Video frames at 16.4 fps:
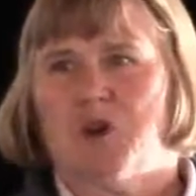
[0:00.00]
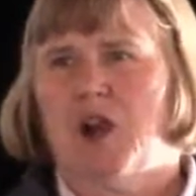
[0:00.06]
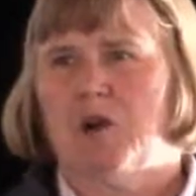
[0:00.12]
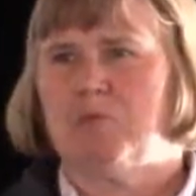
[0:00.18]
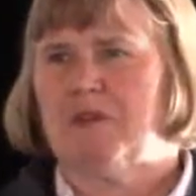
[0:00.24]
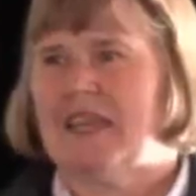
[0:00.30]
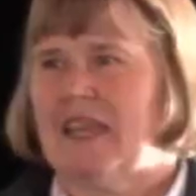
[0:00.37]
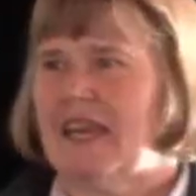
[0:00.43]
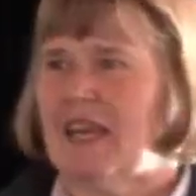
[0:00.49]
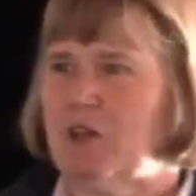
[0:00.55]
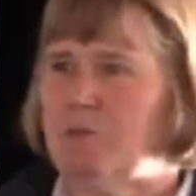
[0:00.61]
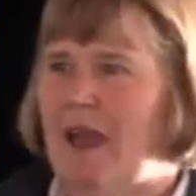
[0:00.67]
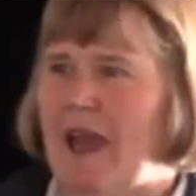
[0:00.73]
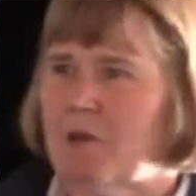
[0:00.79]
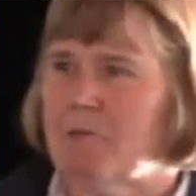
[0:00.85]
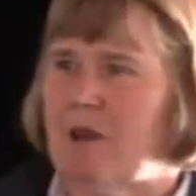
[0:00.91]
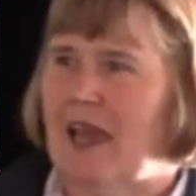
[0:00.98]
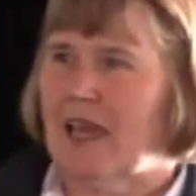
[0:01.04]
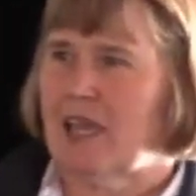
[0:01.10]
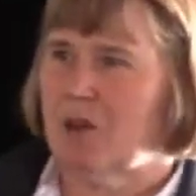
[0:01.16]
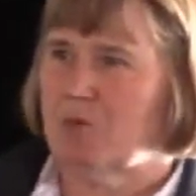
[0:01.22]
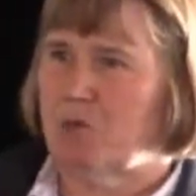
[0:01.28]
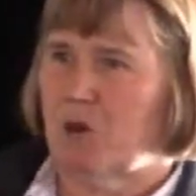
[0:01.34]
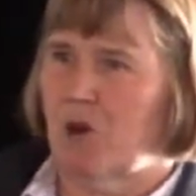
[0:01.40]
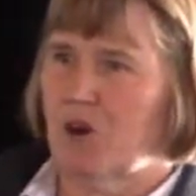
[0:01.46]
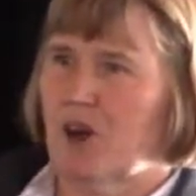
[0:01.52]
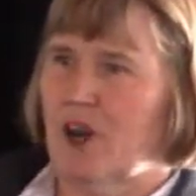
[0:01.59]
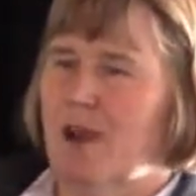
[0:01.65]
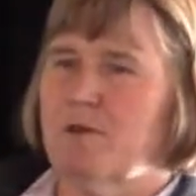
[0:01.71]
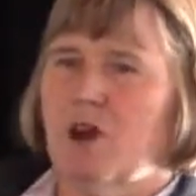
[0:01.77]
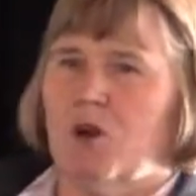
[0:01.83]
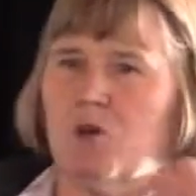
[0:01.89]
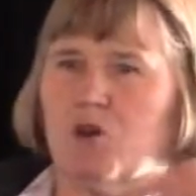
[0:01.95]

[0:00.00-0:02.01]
to our beginning backpacking program.